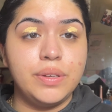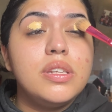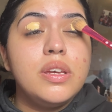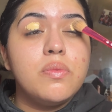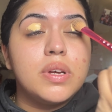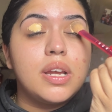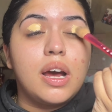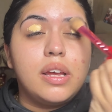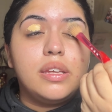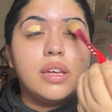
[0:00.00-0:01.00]
Usually when
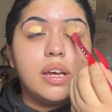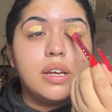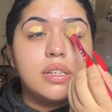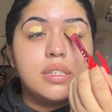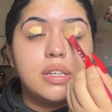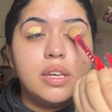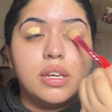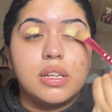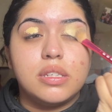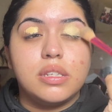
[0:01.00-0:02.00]
I get a
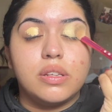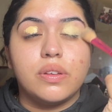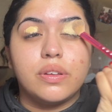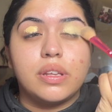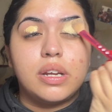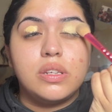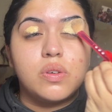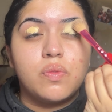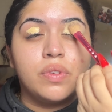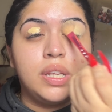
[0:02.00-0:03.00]
concealer that I
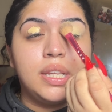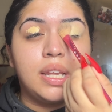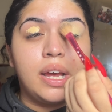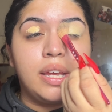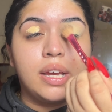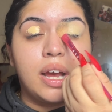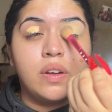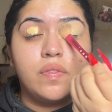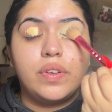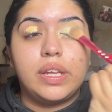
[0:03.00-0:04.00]
don't really like, I
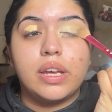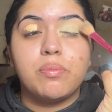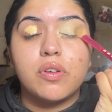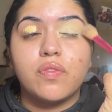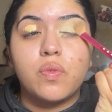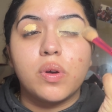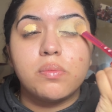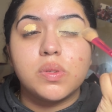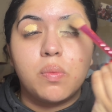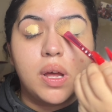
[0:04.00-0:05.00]
don't feel like it
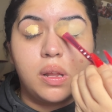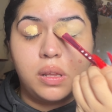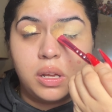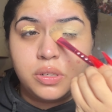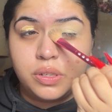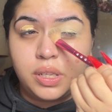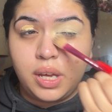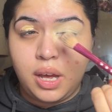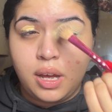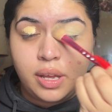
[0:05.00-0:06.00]
performs well under the
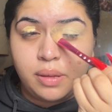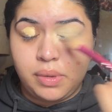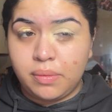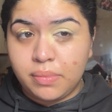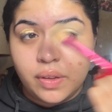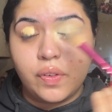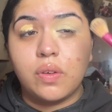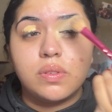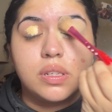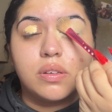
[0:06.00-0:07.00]
eye. I mean, if it
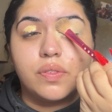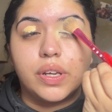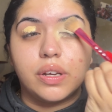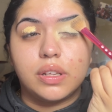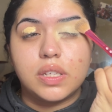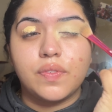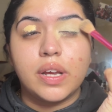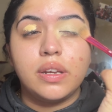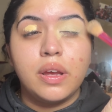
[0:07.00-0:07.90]
goes over here, that's fine.